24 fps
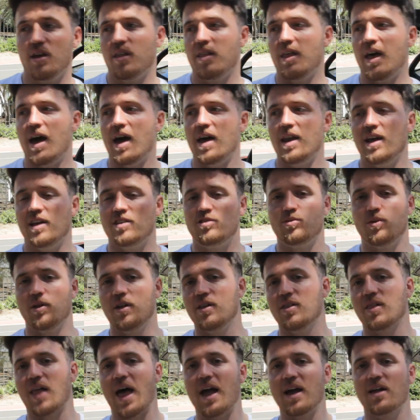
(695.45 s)
then it's
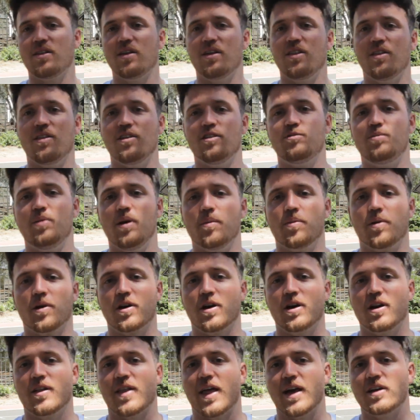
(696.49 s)
really likely that these people are
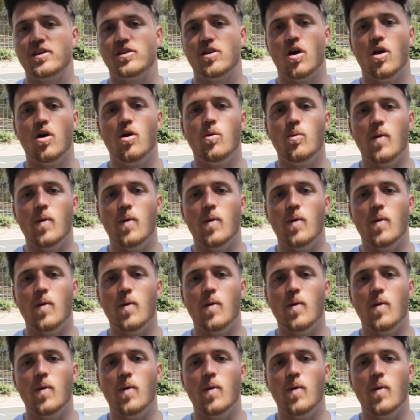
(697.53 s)
going to like go